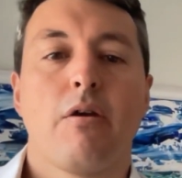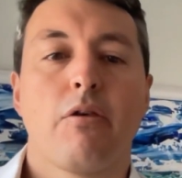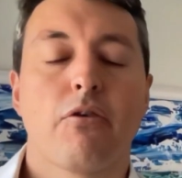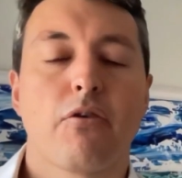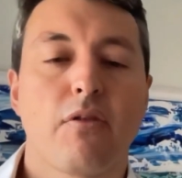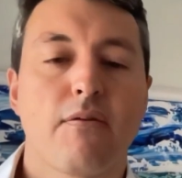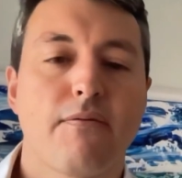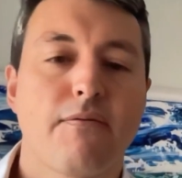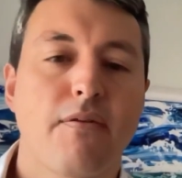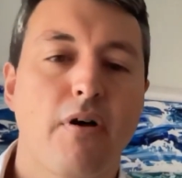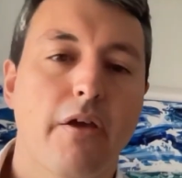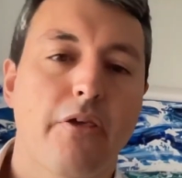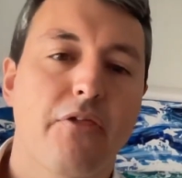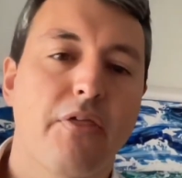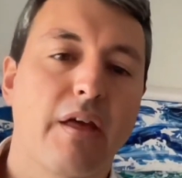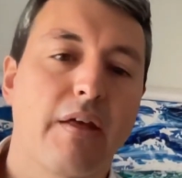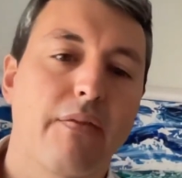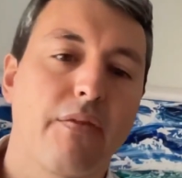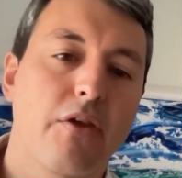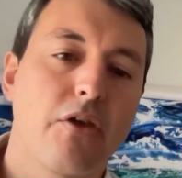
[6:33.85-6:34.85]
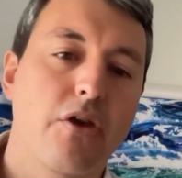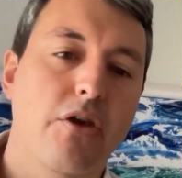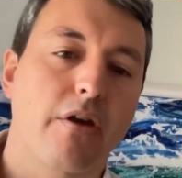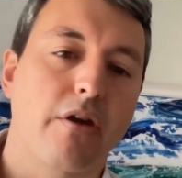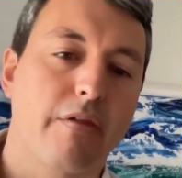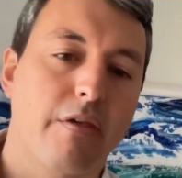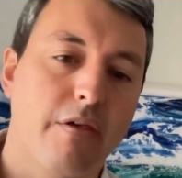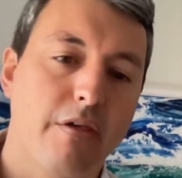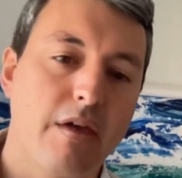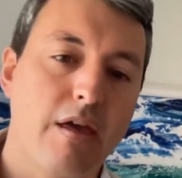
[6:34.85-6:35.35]
So the first thing that you
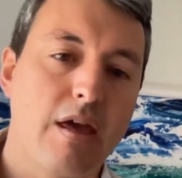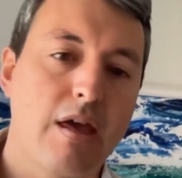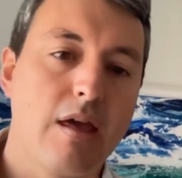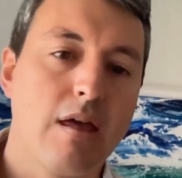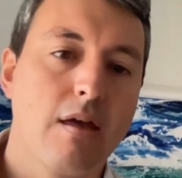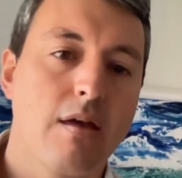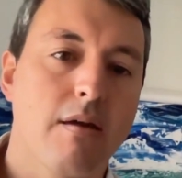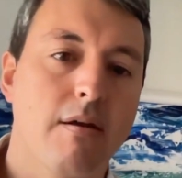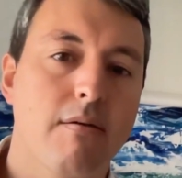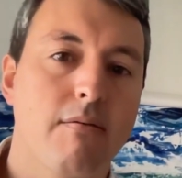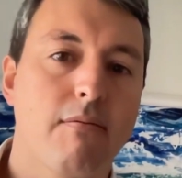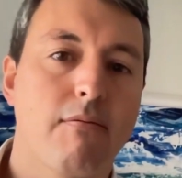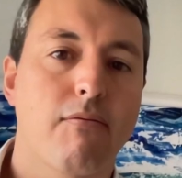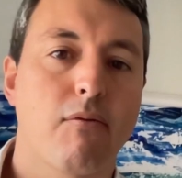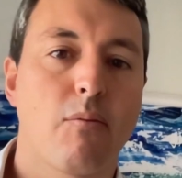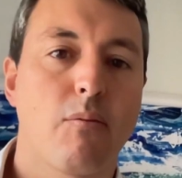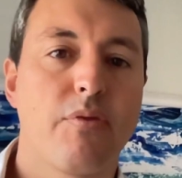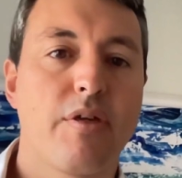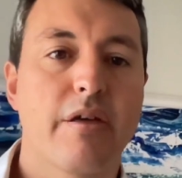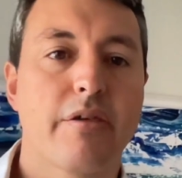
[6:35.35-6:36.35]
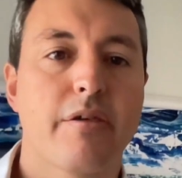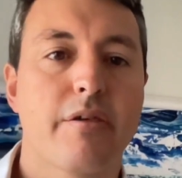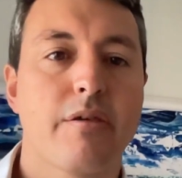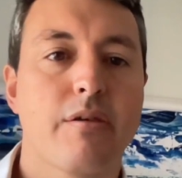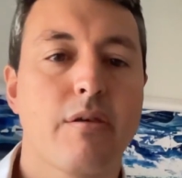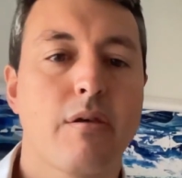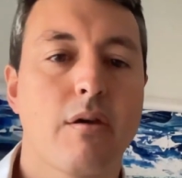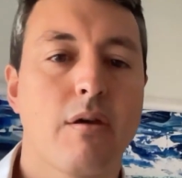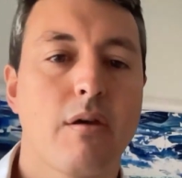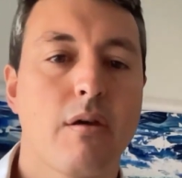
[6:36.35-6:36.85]
can see from
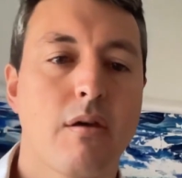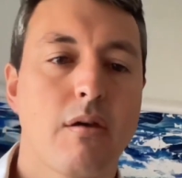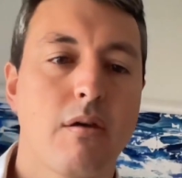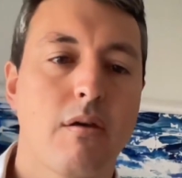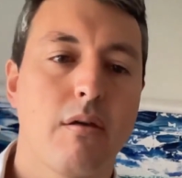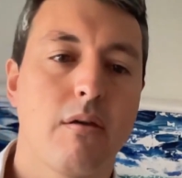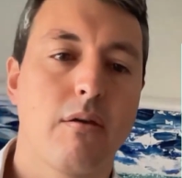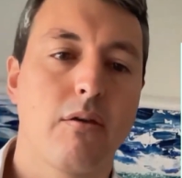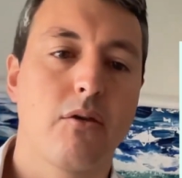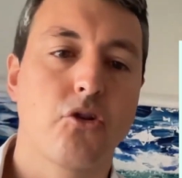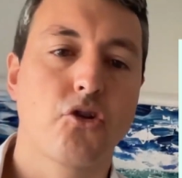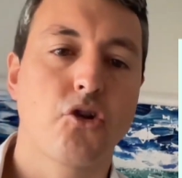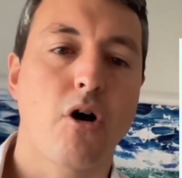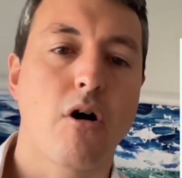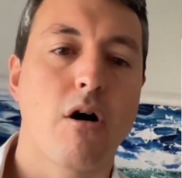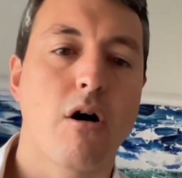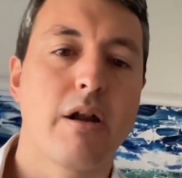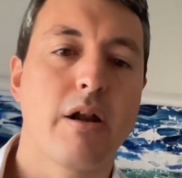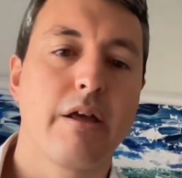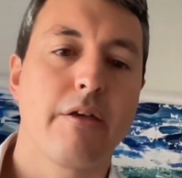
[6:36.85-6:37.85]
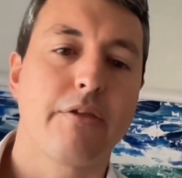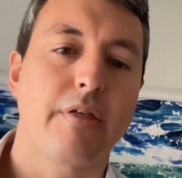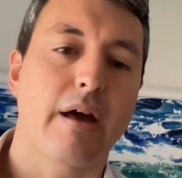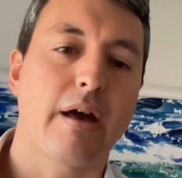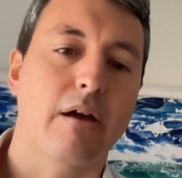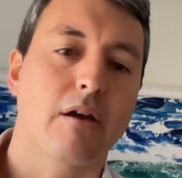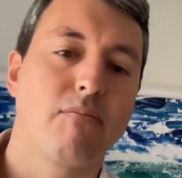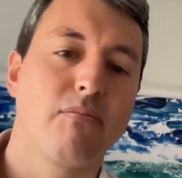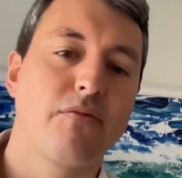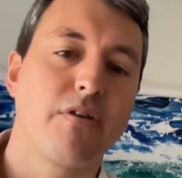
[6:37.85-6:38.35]
this chart is
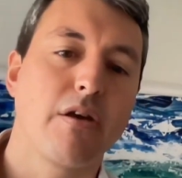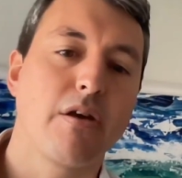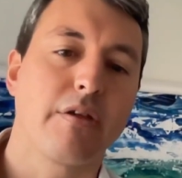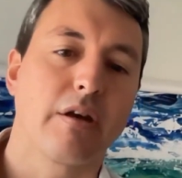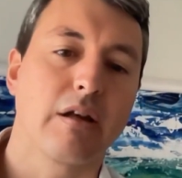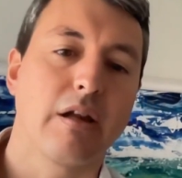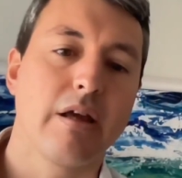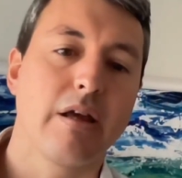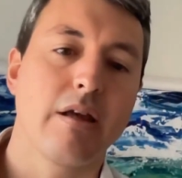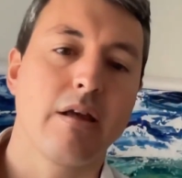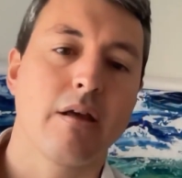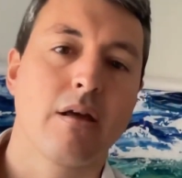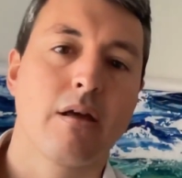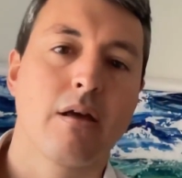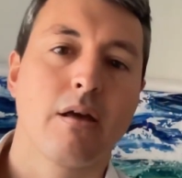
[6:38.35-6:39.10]
that, confusingly,